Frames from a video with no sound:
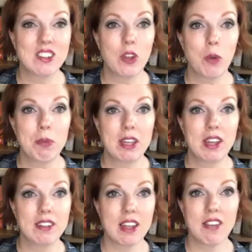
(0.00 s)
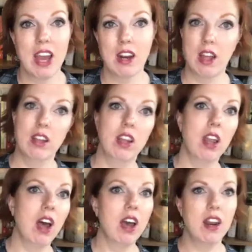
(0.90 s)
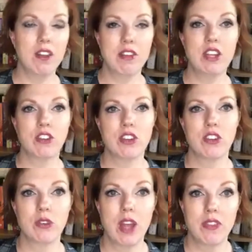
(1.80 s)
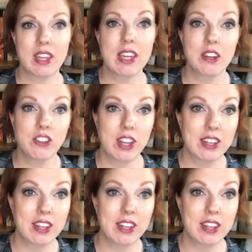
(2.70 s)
So because I've had a lot of interest around the ketogenic